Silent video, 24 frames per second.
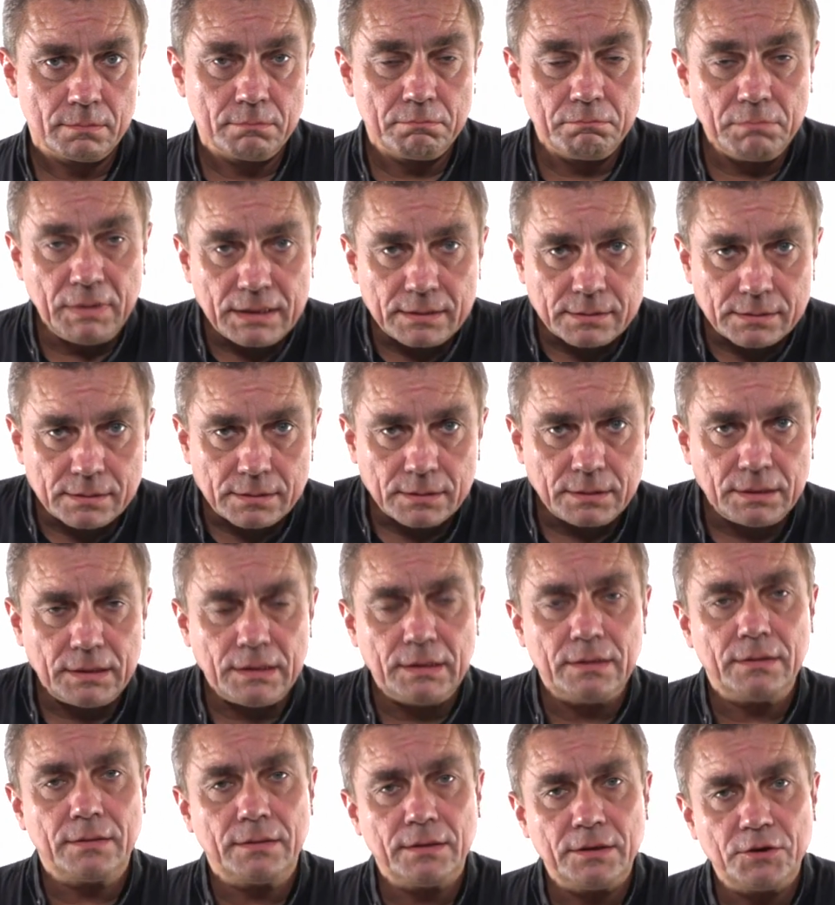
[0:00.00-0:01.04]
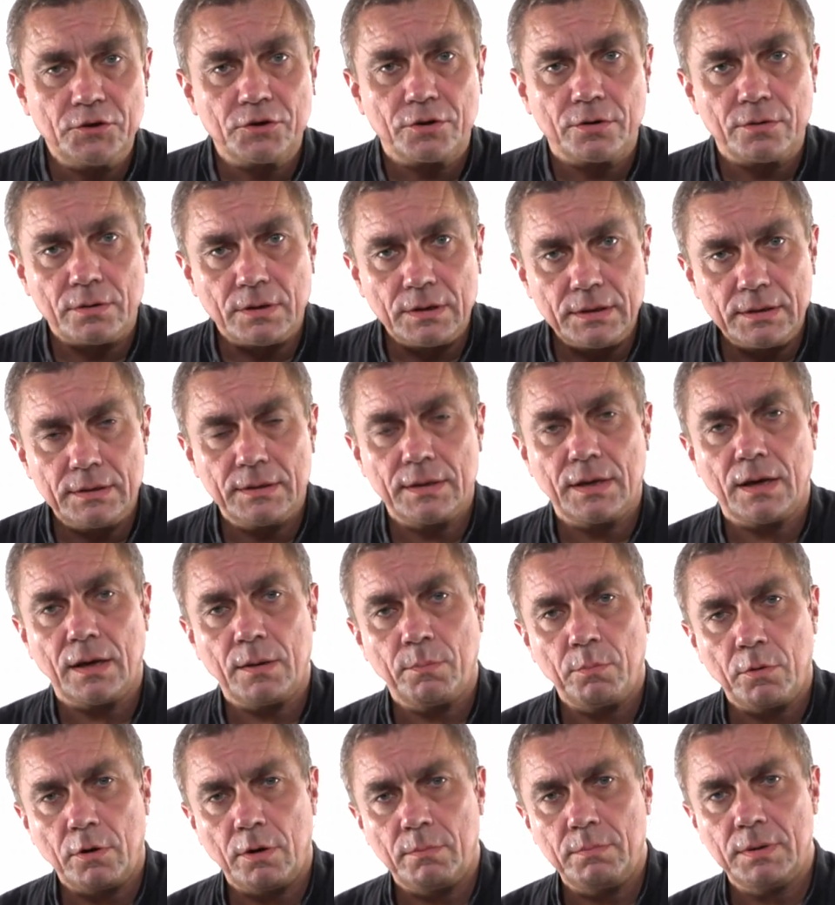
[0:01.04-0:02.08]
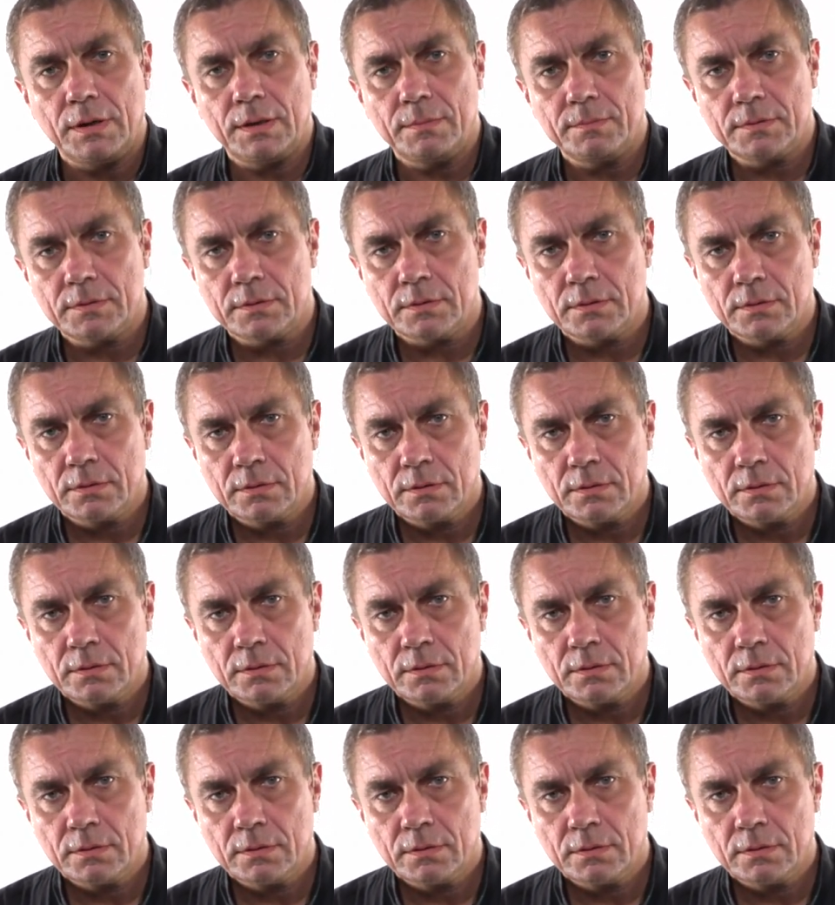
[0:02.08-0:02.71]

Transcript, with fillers: mixed integer linear problems,